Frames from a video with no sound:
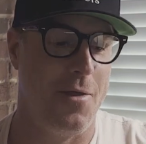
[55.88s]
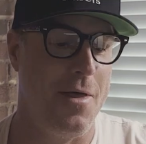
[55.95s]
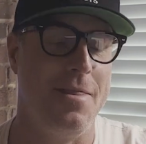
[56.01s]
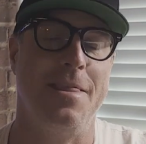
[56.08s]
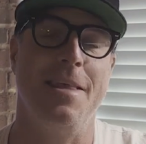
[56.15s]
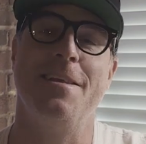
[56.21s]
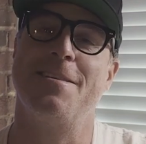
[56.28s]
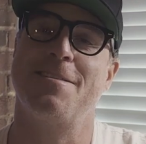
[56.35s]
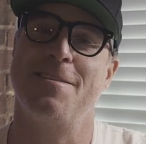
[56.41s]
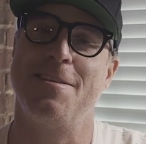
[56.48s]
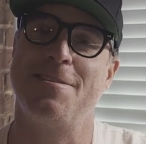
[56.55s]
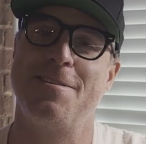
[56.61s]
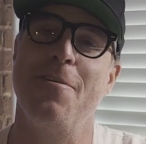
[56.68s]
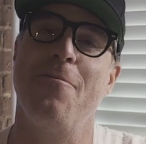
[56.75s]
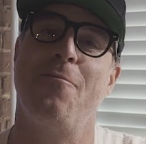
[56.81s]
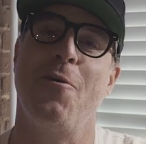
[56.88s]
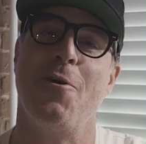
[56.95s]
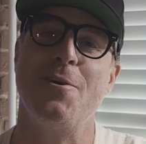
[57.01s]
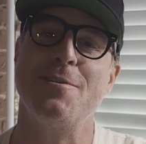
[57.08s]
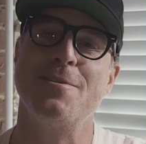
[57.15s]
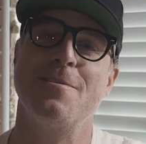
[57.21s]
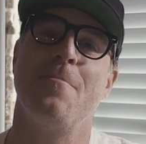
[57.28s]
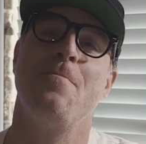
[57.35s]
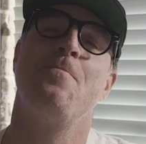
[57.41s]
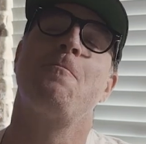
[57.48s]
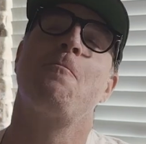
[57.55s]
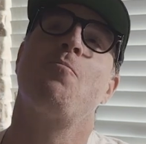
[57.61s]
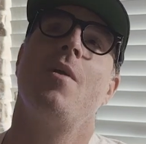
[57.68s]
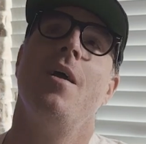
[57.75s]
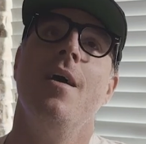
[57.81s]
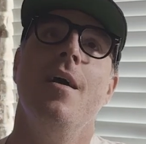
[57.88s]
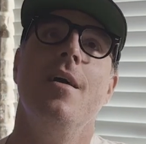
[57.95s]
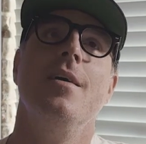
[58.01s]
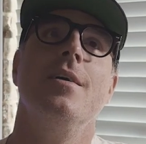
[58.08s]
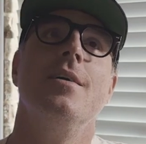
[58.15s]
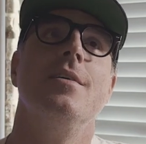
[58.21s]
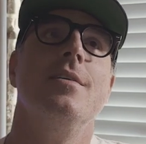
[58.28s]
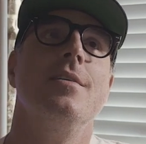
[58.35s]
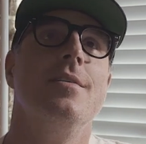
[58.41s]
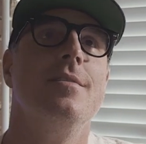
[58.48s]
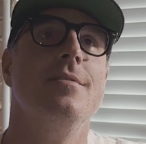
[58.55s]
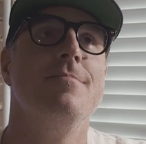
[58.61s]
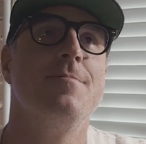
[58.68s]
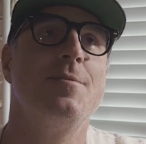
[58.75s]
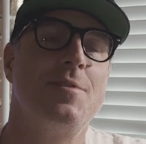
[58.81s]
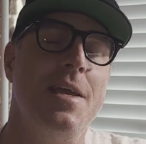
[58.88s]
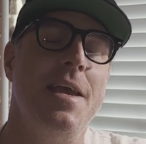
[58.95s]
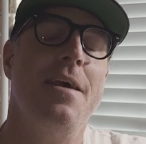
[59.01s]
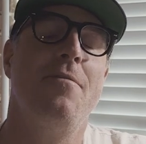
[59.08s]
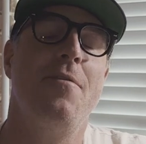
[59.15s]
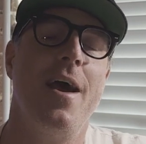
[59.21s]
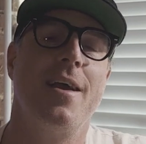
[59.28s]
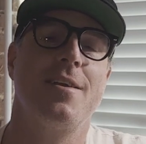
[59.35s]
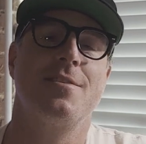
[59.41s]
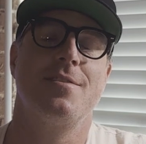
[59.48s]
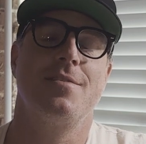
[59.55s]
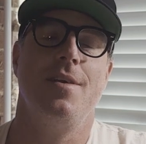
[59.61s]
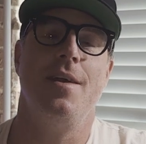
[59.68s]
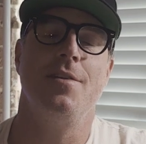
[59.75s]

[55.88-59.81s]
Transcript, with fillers: that this is the first CFX